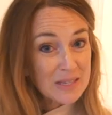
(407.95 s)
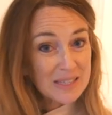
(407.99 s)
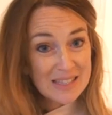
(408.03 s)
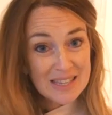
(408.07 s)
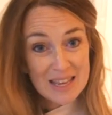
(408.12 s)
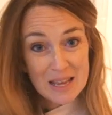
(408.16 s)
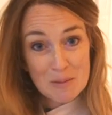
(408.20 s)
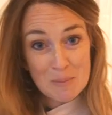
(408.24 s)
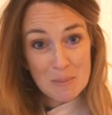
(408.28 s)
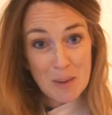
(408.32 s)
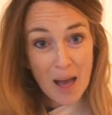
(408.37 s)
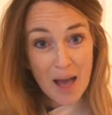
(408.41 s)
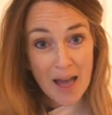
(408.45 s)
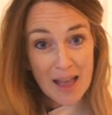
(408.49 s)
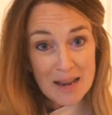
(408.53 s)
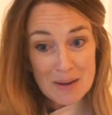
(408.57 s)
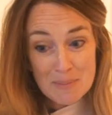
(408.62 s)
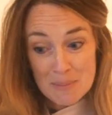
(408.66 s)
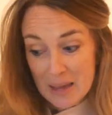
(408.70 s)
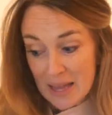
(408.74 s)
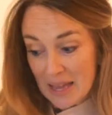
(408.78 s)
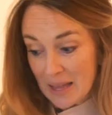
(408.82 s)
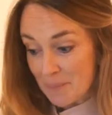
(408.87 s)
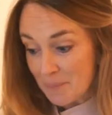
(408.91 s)
be seeing
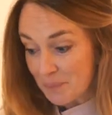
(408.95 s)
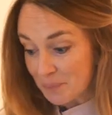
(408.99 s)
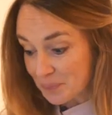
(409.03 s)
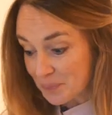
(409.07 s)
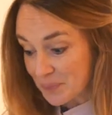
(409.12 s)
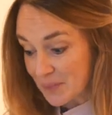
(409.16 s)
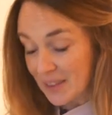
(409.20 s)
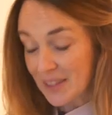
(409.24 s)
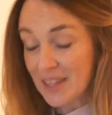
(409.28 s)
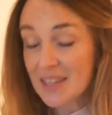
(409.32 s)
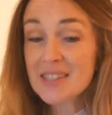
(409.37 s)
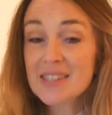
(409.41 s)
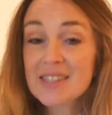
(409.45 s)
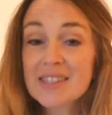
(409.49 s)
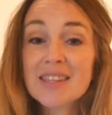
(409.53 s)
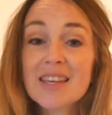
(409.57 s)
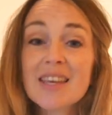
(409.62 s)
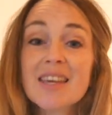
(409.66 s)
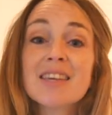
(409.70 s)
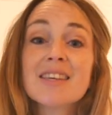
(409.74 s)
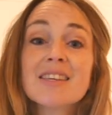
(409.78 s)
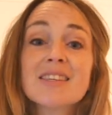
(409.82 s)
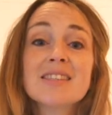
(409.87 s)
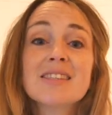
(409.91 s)
behind me, this
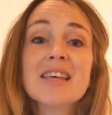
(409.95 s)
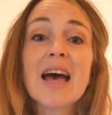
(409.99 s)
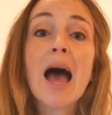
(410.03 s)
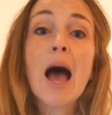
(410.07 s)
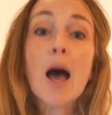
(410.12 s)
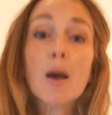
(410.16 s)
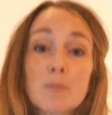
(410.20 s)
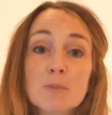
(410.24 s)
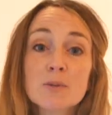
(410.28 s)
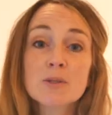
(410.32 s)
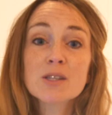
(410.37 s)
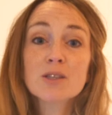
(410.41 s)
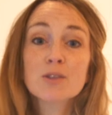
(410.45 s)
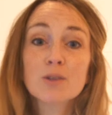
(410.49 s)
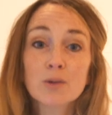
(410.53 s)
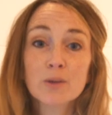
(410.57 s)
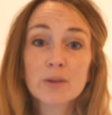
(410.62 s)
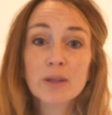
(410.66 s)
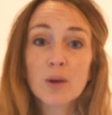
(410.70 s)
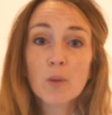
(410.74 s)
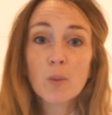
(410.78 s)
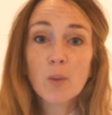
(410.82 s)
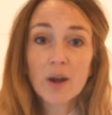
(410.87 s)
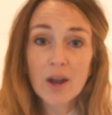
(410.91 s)
is
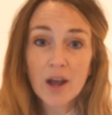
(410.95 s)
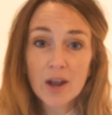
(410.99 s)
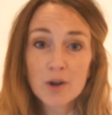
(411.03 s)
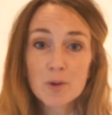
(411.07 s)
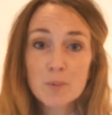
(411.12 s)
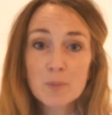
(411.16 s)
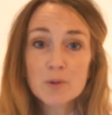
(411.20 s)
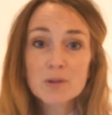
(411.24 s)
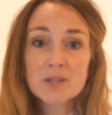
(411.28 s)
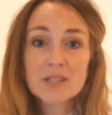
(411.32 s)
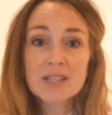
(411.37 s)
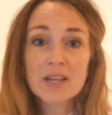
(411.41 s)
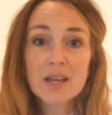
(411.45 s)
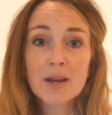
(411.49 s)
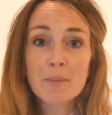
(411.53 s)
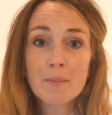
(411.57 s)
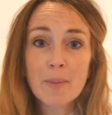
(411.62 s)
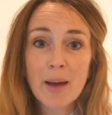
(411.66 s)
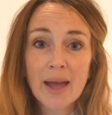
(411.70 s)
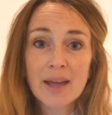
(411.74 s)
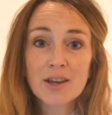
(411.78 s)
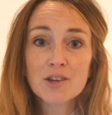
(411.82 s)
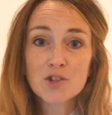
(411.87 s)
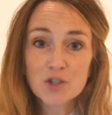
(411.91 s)
absolutely 100%
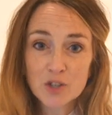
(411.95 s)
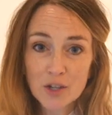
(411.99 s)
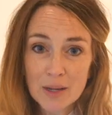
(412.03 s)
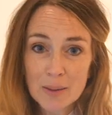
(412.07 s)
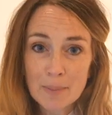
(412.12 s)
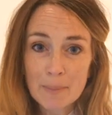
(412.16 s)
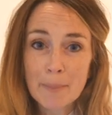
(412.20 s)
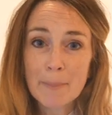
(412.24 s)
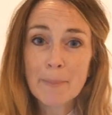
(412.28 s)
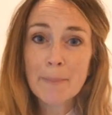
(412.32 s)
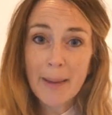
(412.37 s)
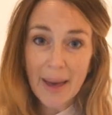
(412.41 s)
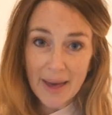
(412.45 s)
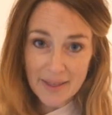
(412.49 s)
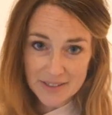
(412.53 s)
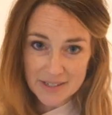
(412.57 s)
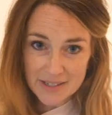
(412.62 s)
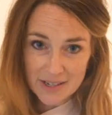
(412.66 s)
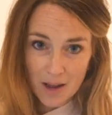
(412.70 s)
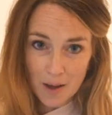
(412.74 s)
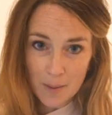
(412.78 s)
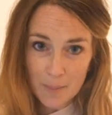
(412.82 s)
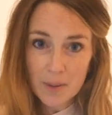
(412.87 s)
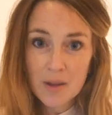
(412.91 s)
my dream
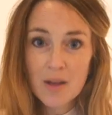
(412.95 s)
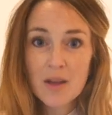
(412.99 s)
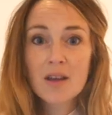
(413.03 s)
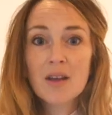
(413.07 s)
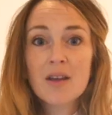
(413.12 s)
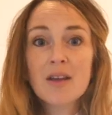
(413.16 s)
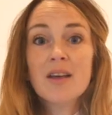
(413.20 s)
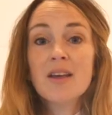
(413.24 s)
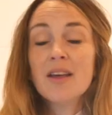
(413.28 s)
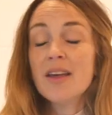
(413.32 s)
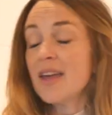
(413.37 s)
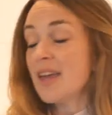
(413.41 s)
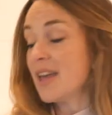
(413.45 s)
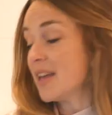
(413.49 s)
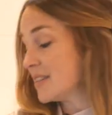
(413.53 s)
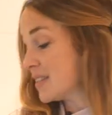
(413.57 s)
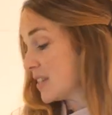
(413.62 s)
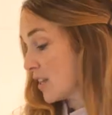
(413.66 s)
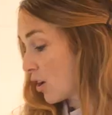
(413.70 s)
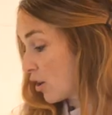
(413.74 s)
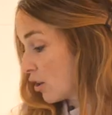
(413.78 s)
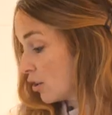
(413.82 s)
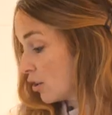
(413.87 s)
bathtub. It's a